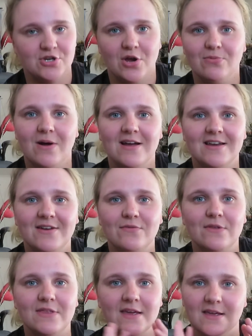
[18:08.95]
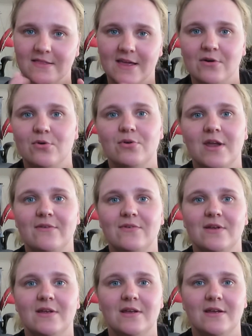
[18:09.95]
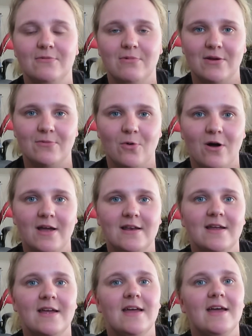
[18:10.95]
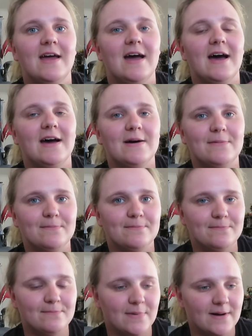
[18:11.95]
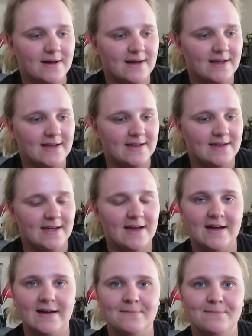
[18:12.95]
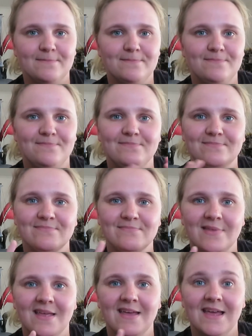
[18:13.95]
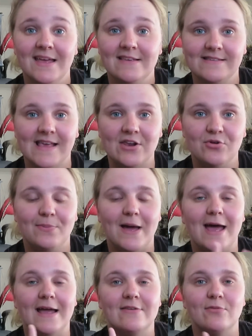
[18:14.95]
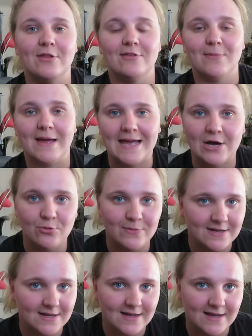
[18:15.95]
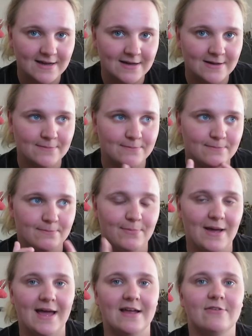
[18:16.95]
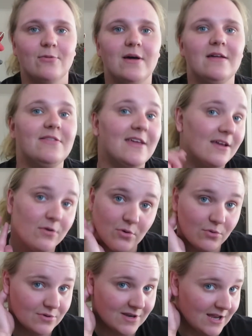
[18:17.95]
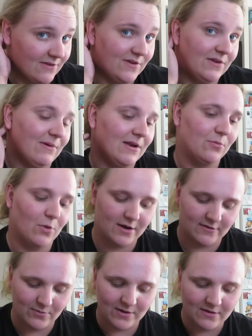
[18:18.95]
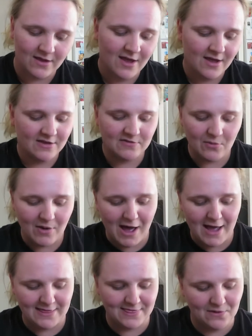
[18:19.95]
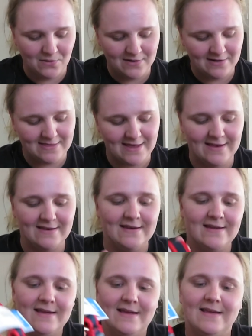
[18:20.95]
show rug and everything. They're all navy red and white. Um, my um, saddle bag as well as my helmet um, bag as well. They're all navy red and white as well. So I thought that